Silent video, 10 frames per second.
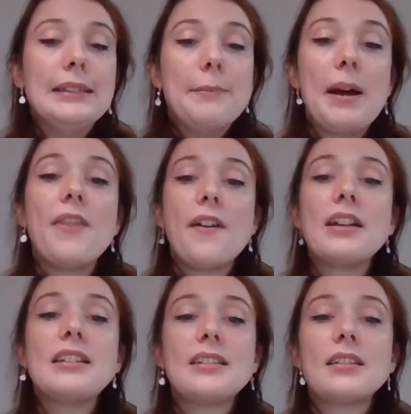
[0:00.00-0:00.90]
But there
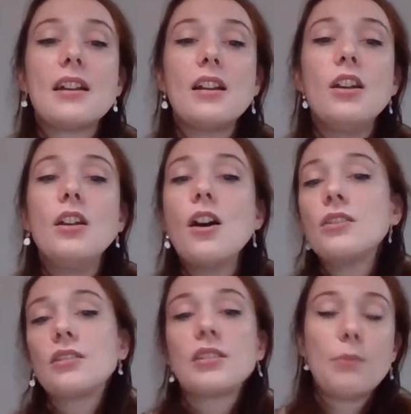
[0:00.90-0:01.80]
is
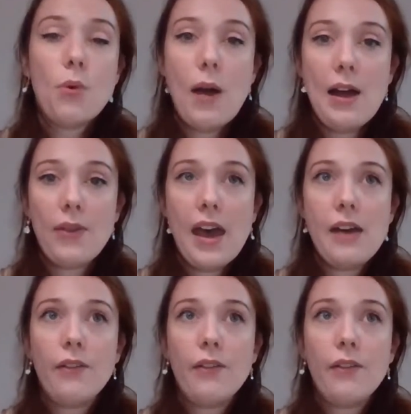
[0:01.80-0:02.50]
loads of support out there.